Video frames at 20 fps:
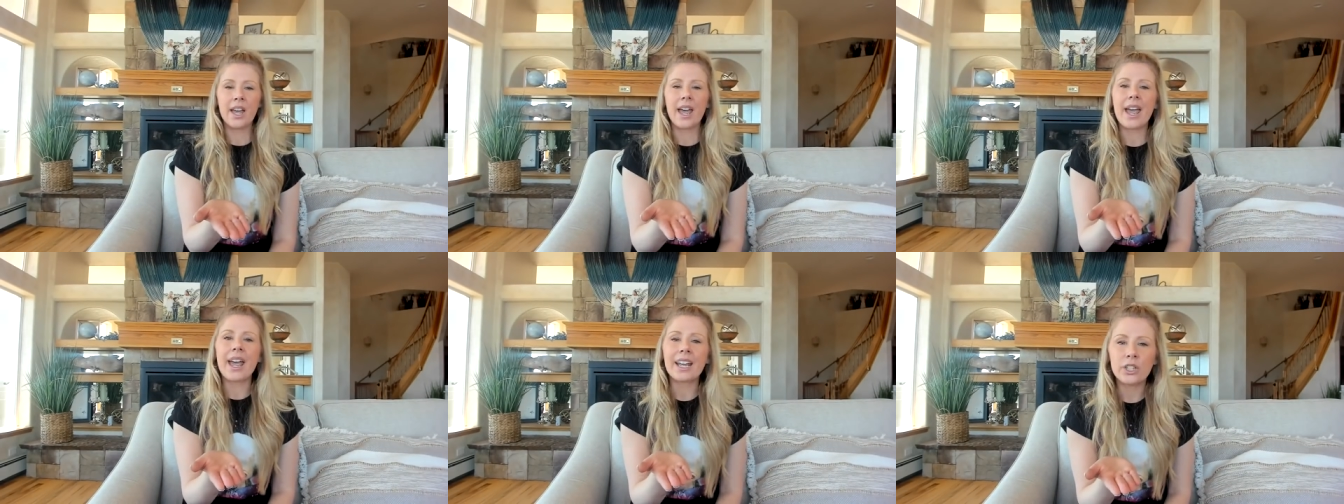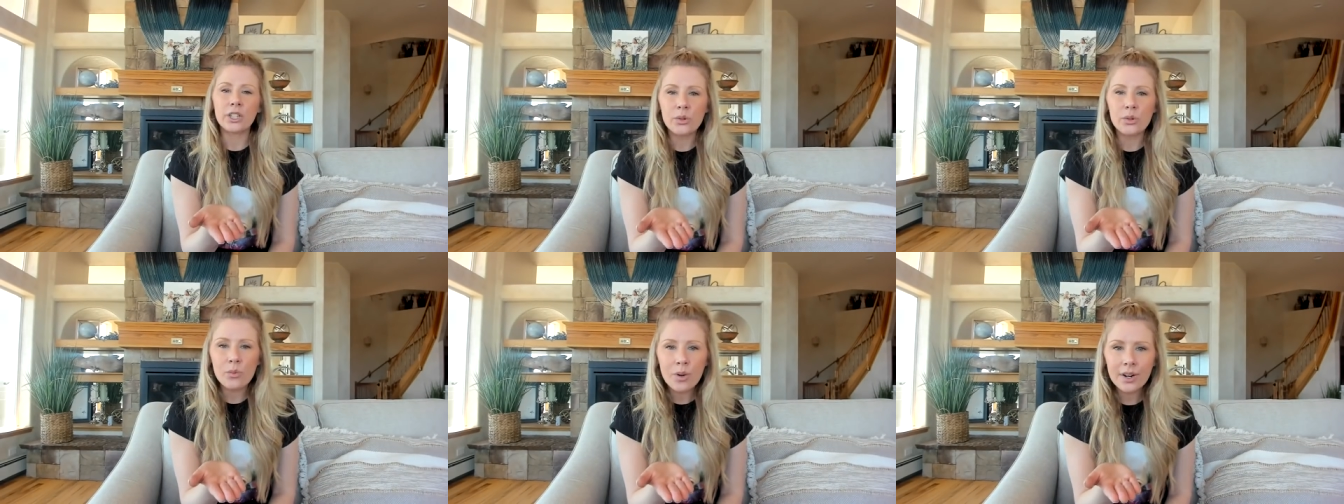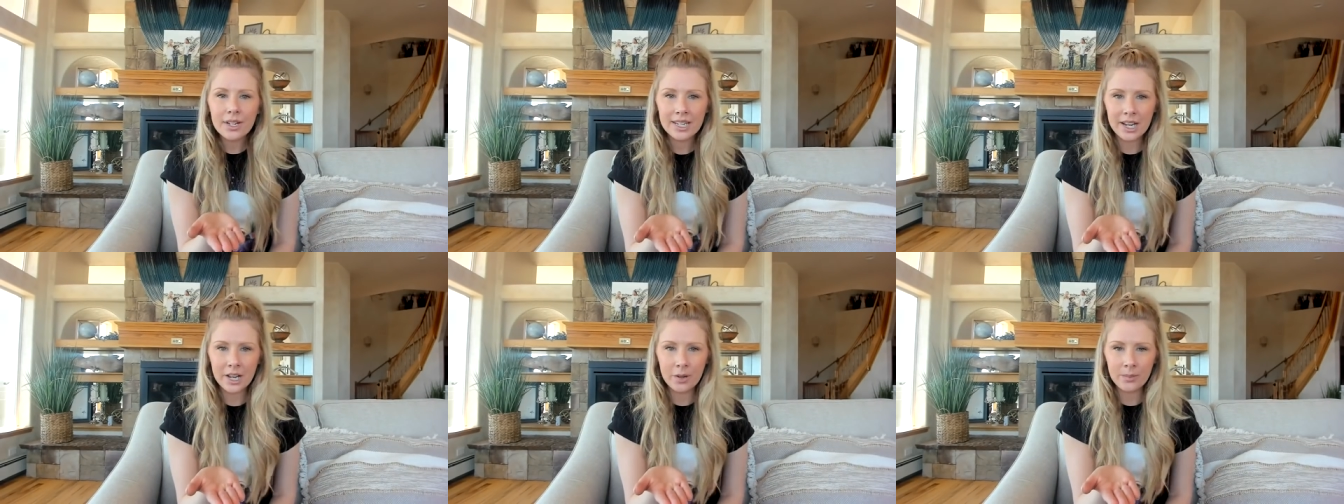And you
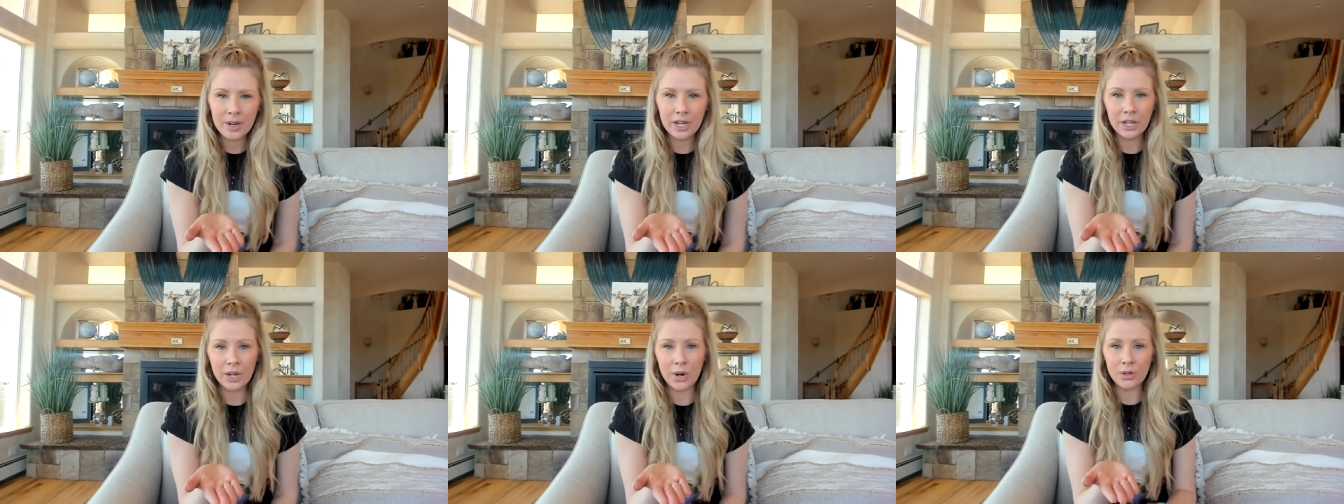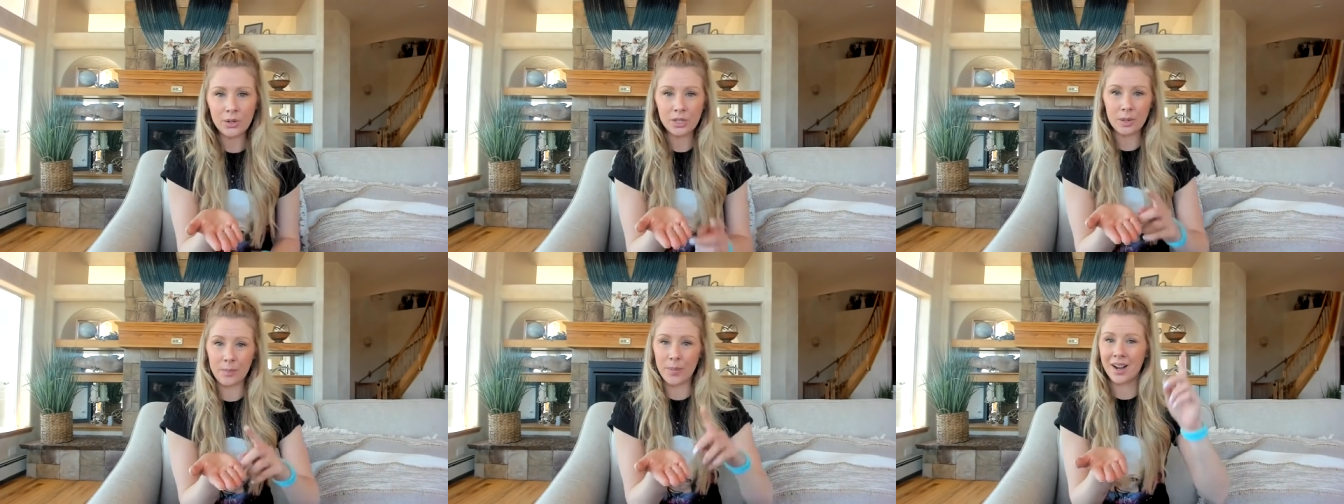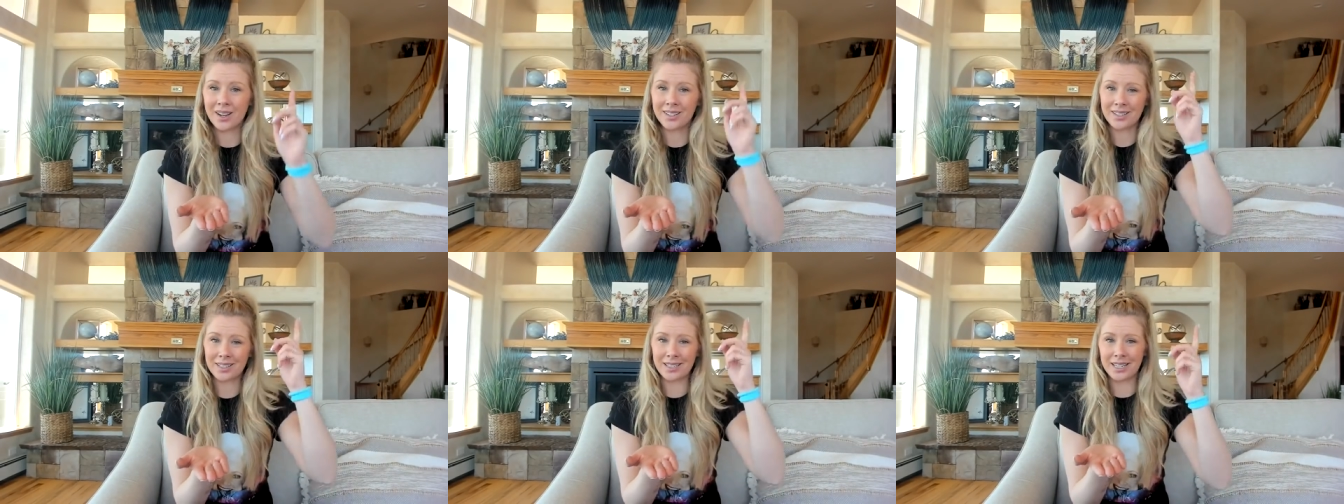want to tell me to go to
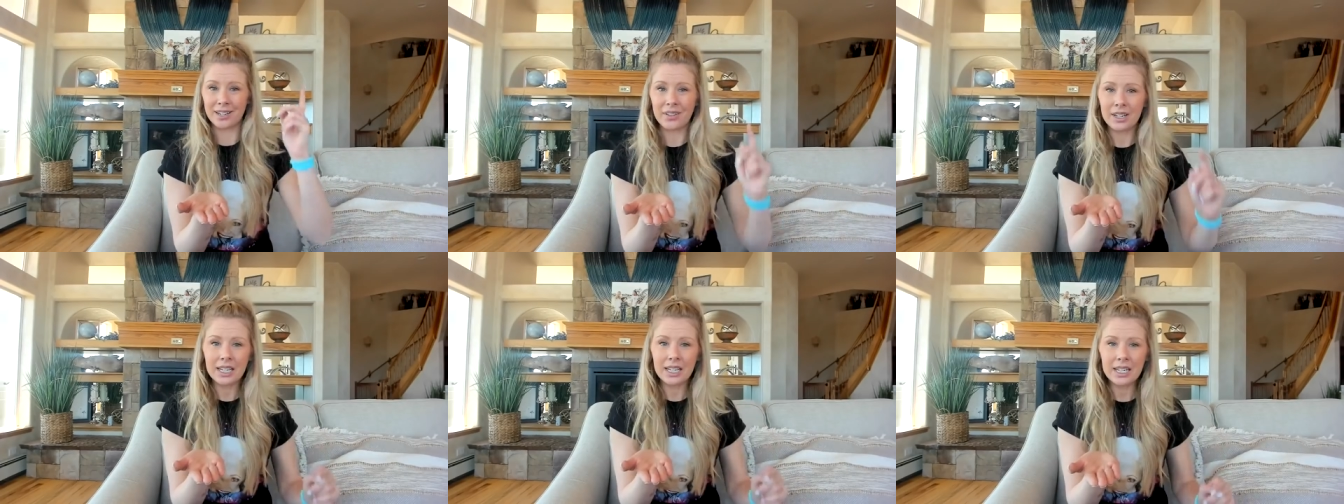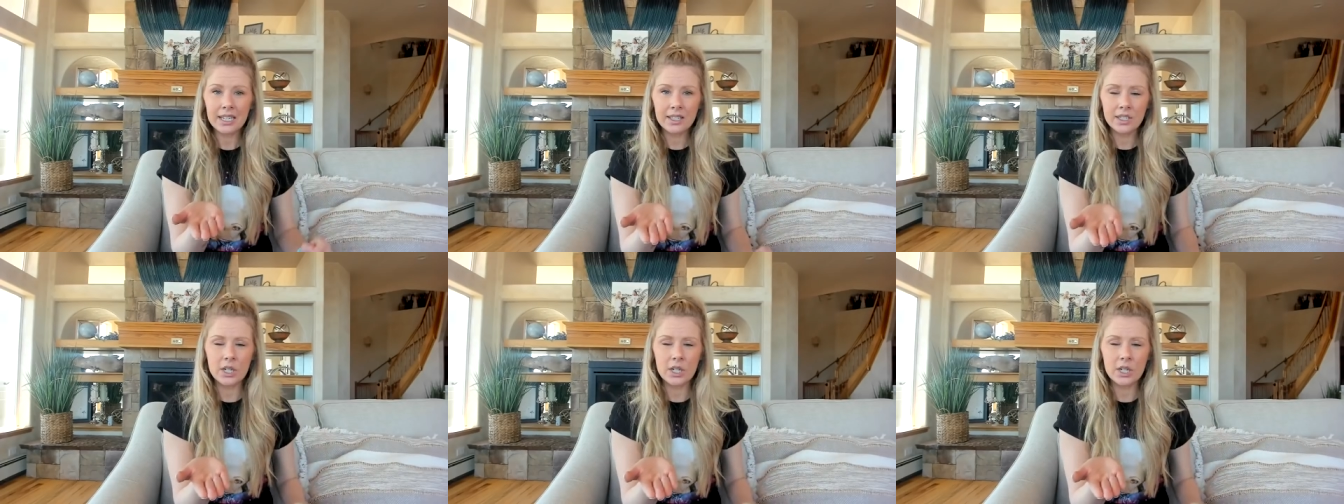positivity?